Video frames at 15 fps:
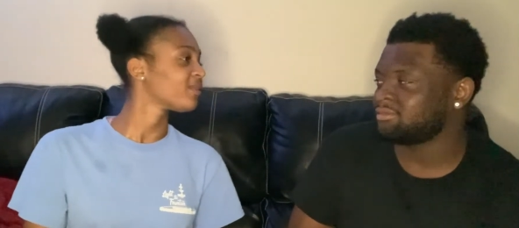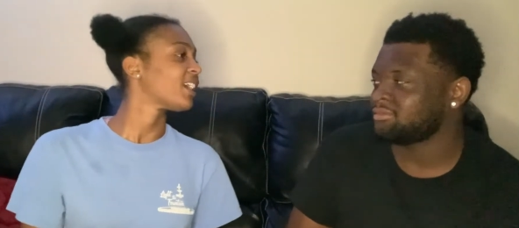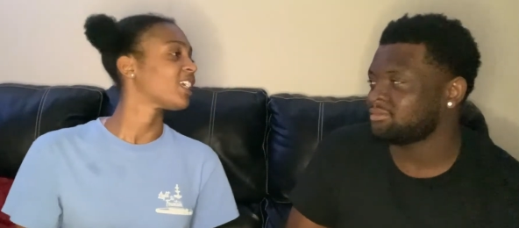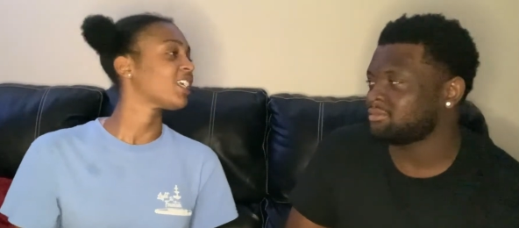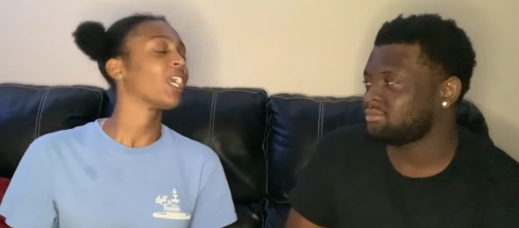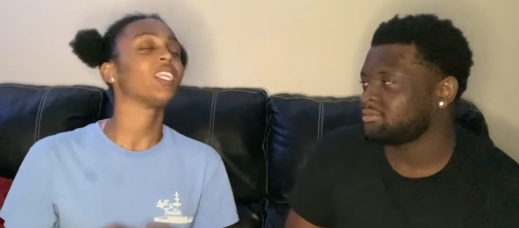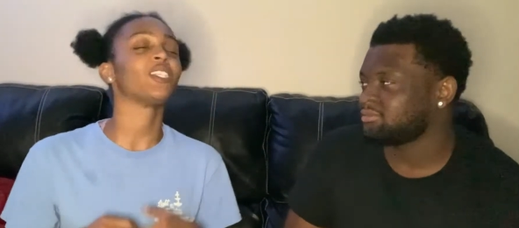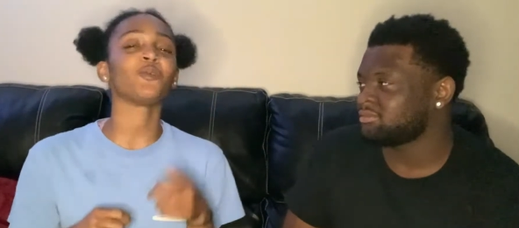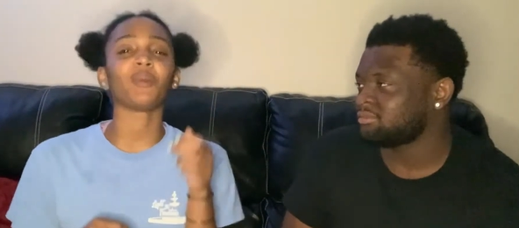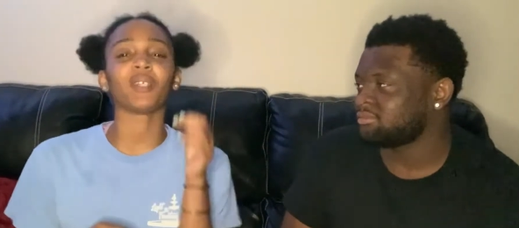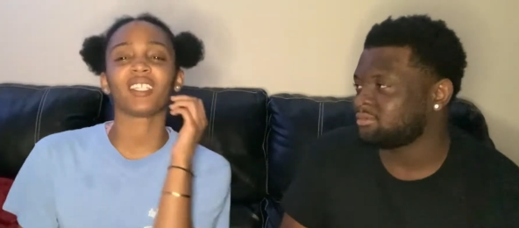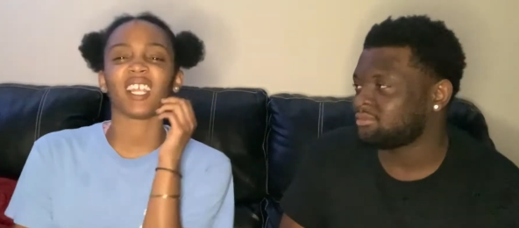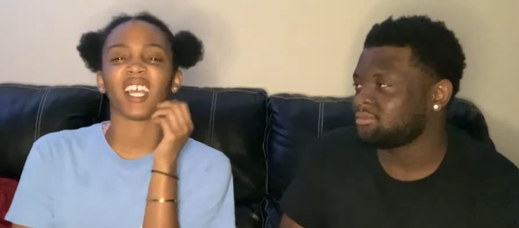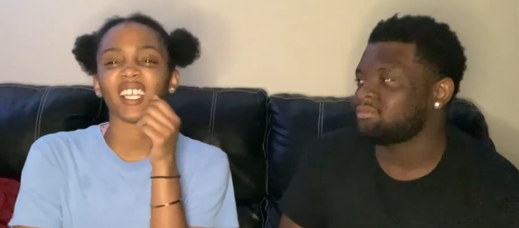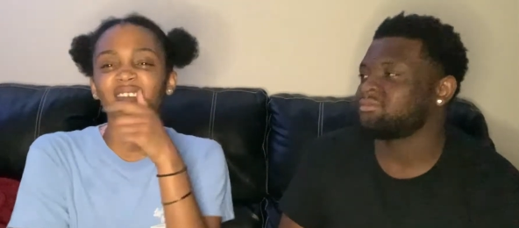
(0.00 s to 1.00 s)
Speaker 1: Like, had you
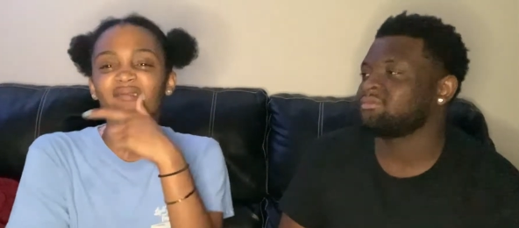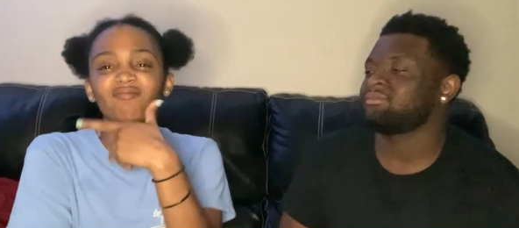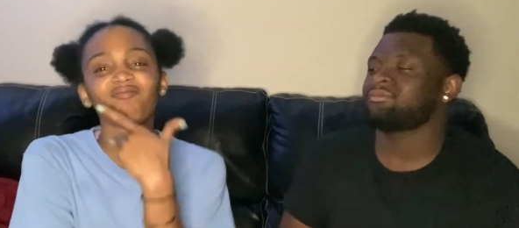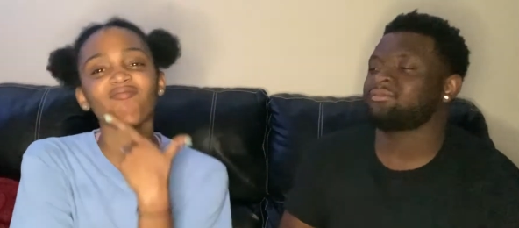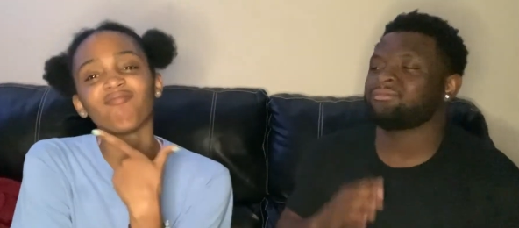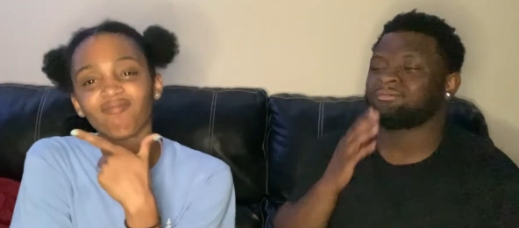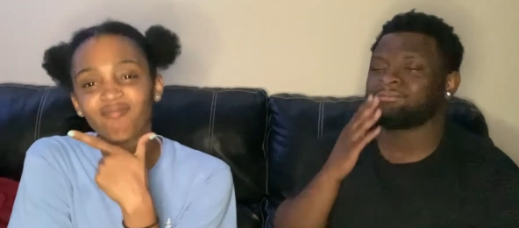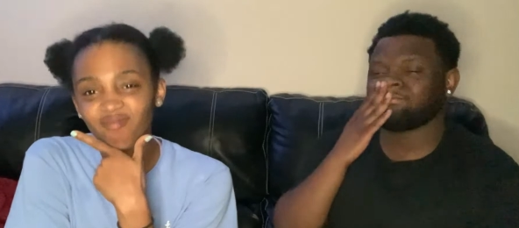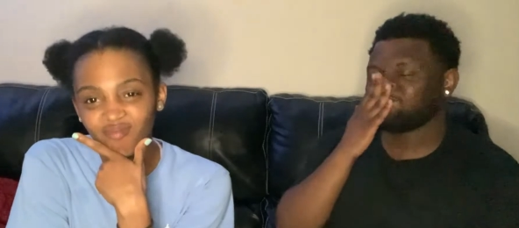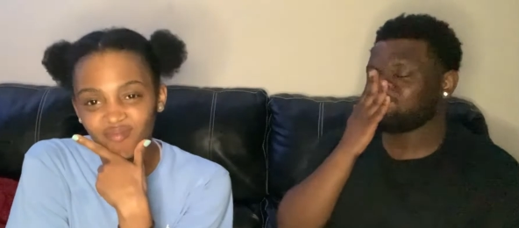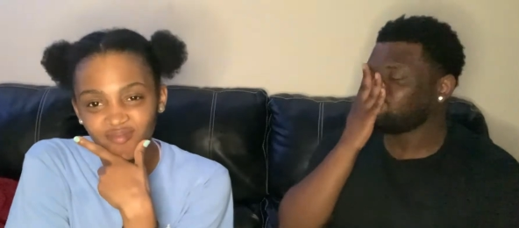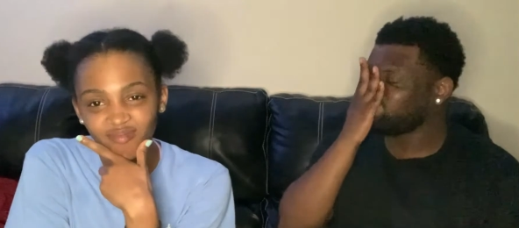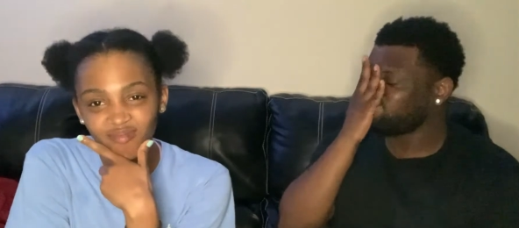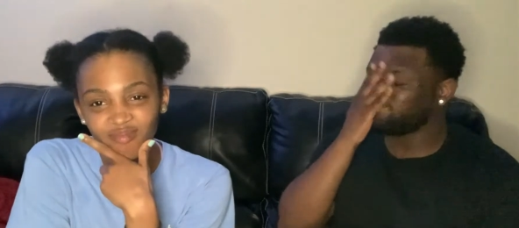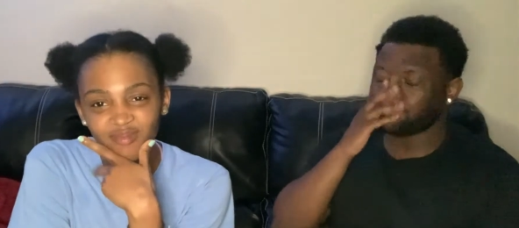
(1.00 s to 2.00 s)
been like,
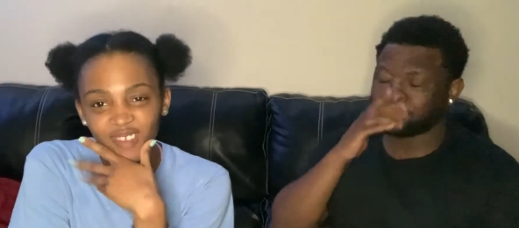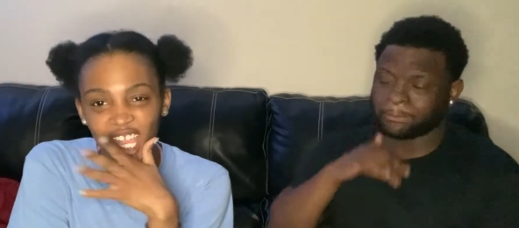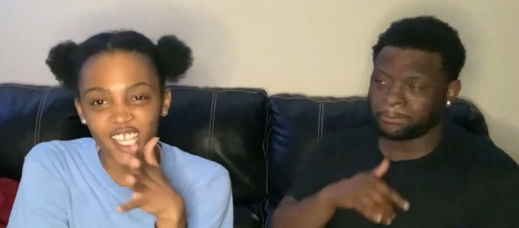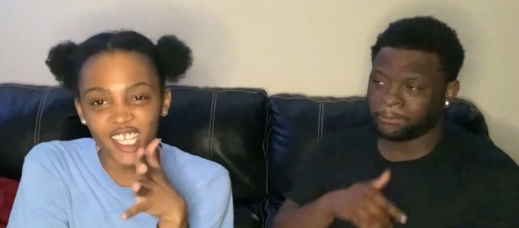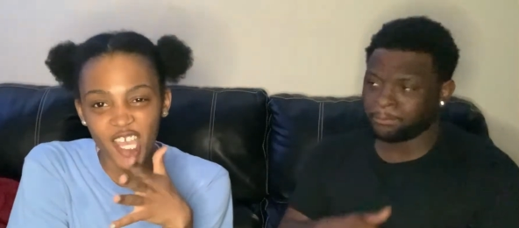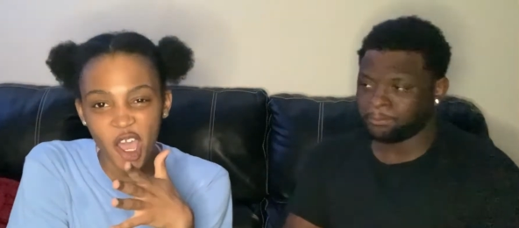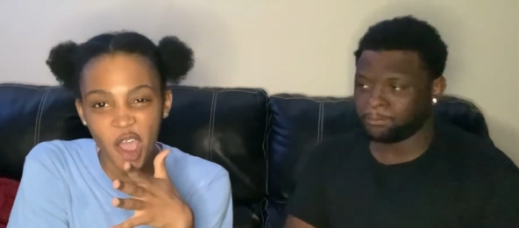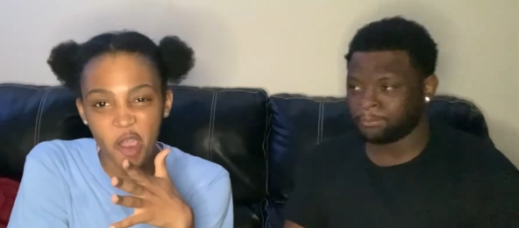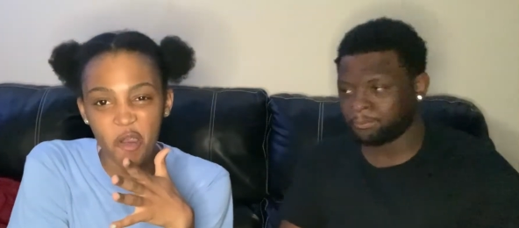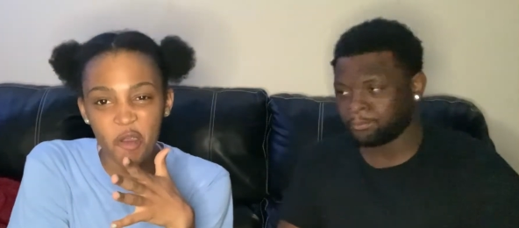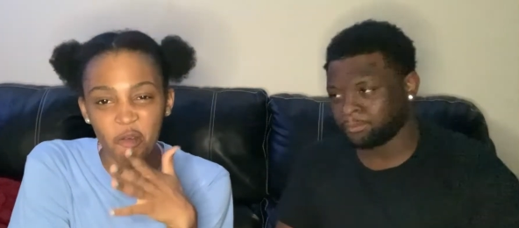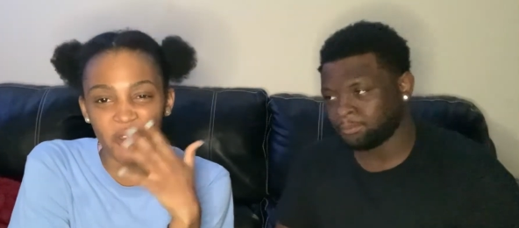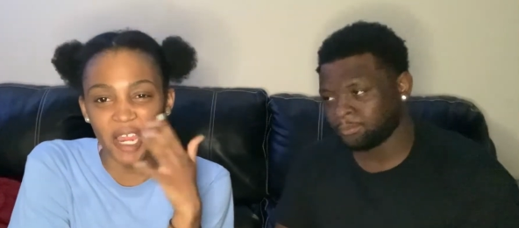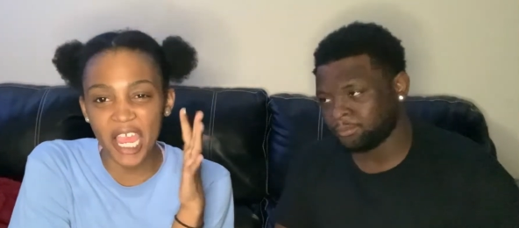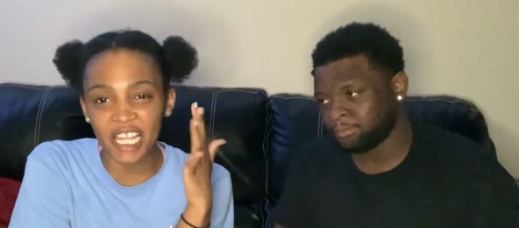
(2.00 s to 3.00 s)
hmm, they cool,
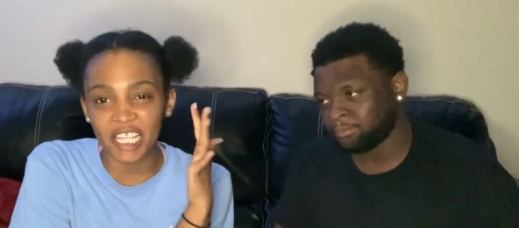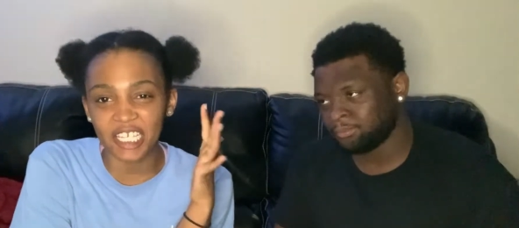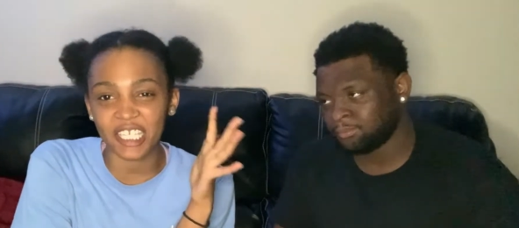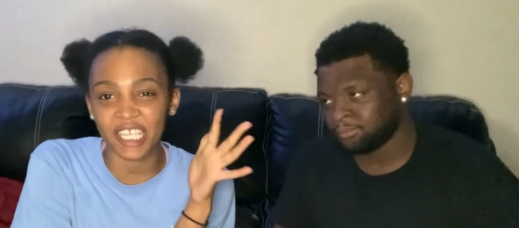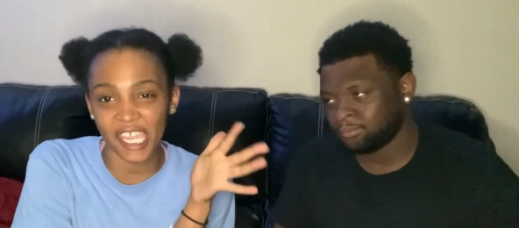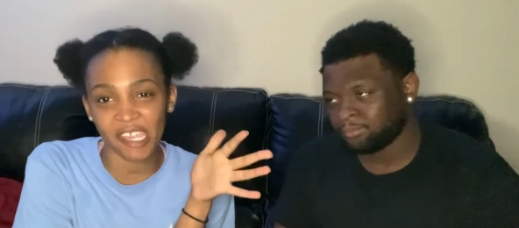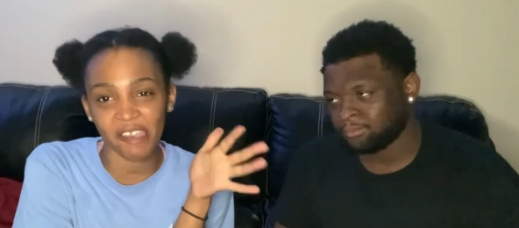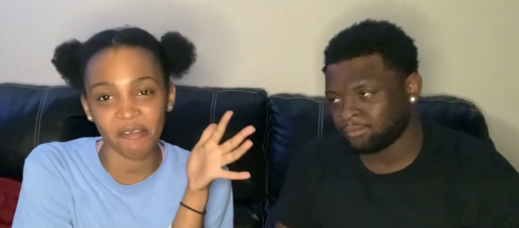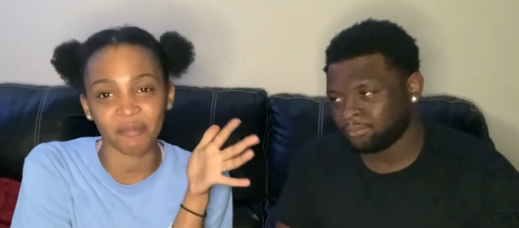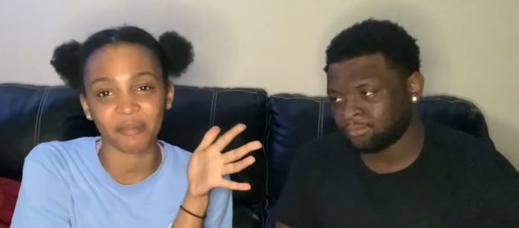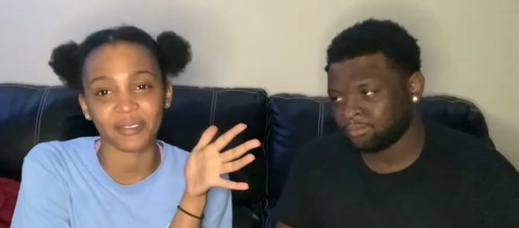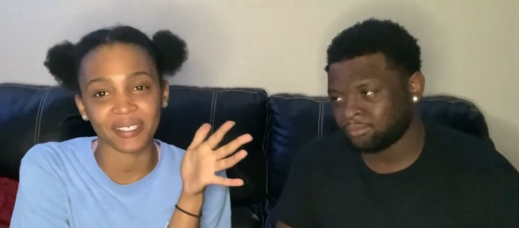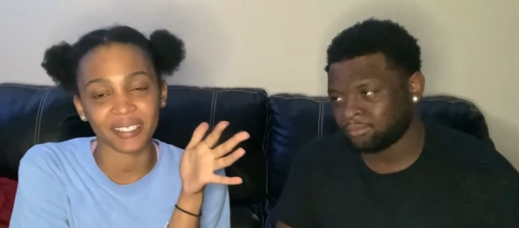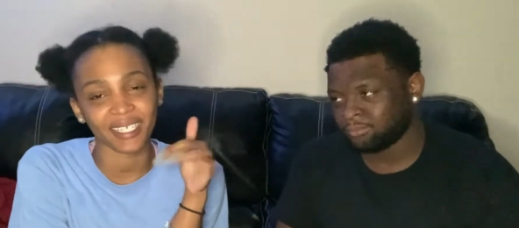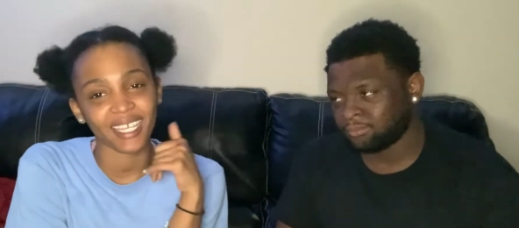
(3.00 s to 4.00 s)
that look cute,
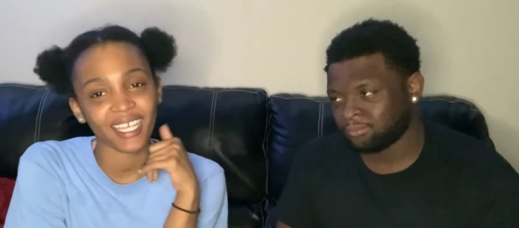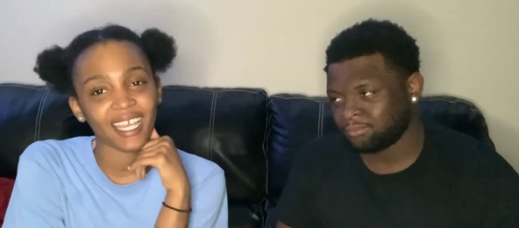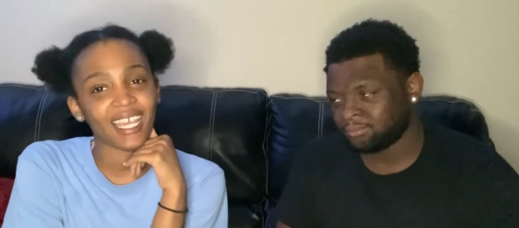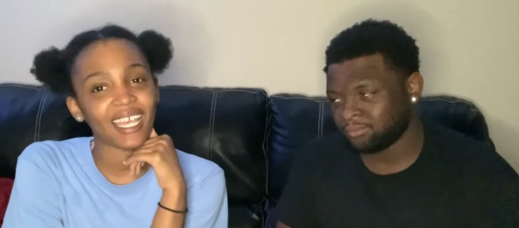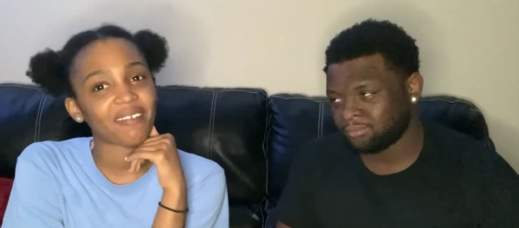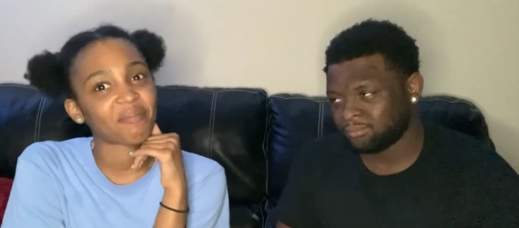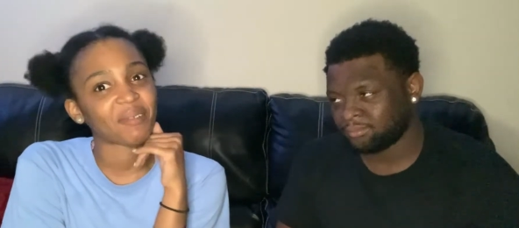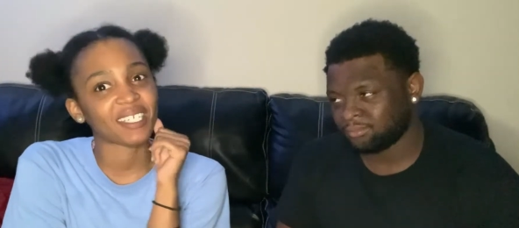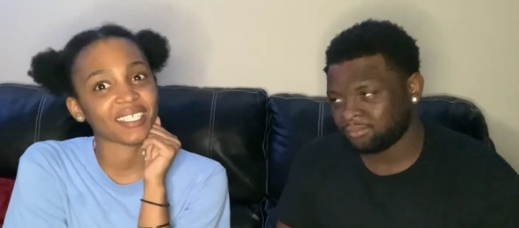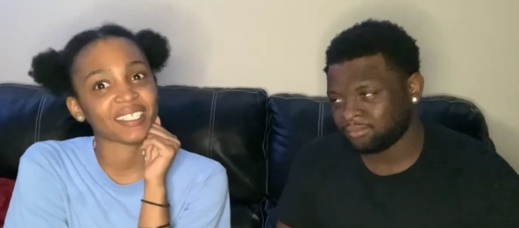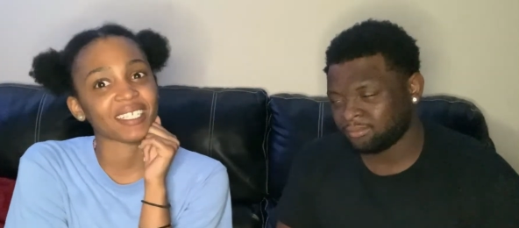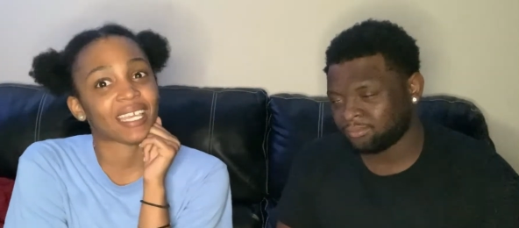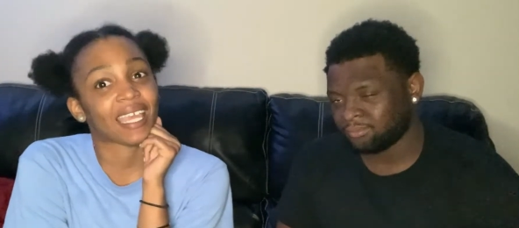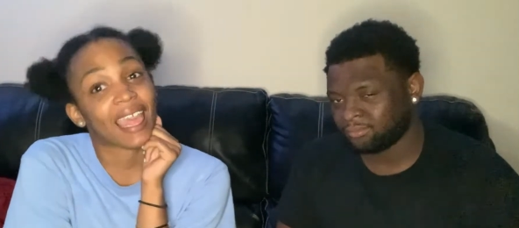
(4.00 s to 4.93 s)
but is the